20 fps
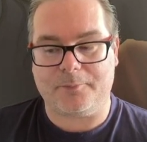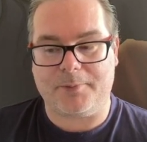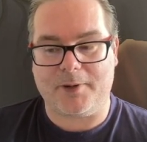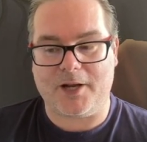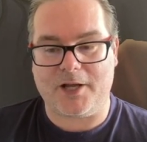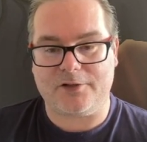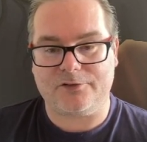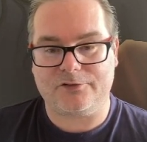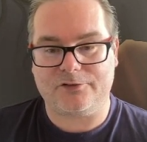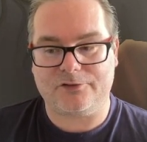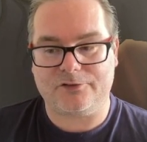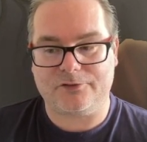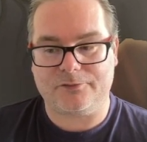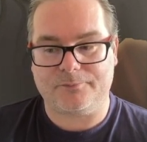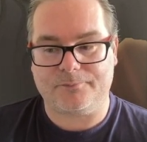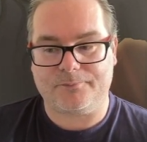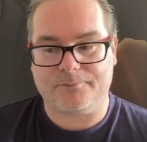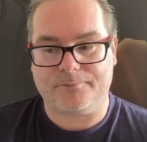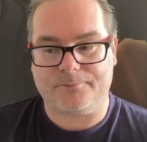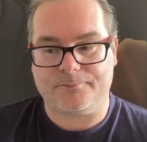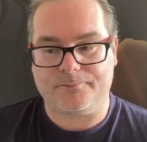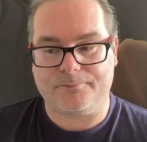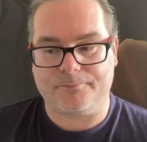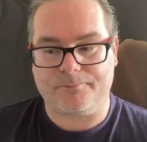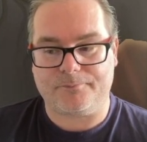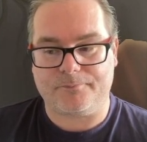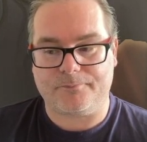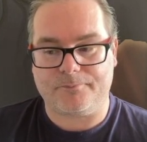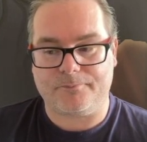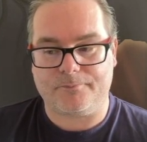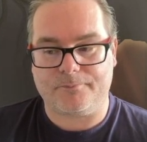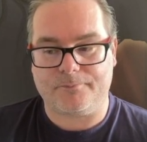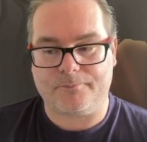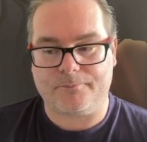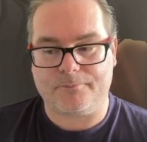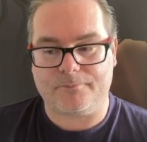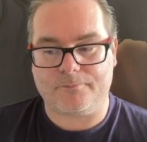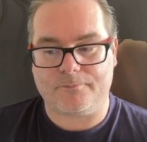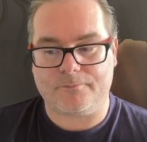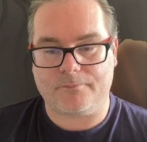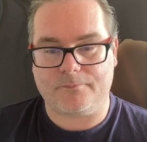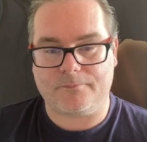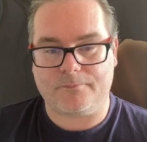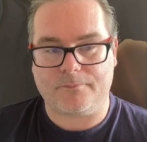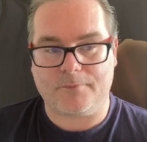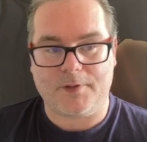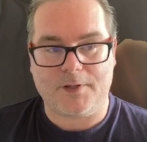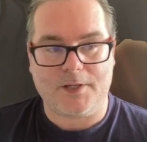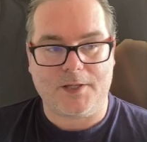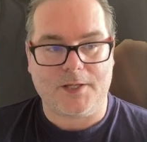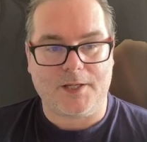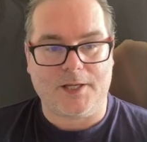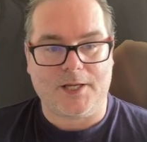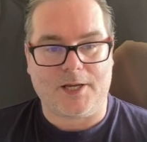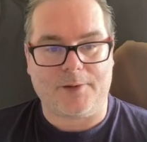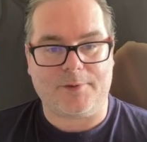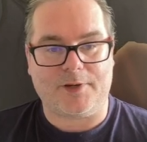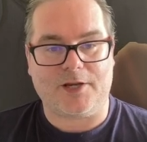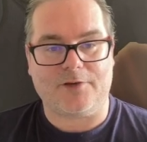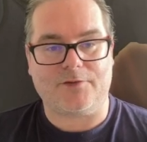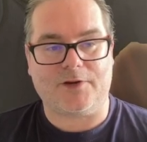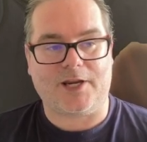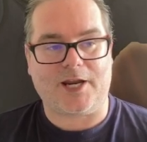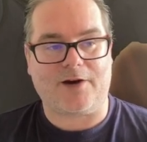plus, and we give a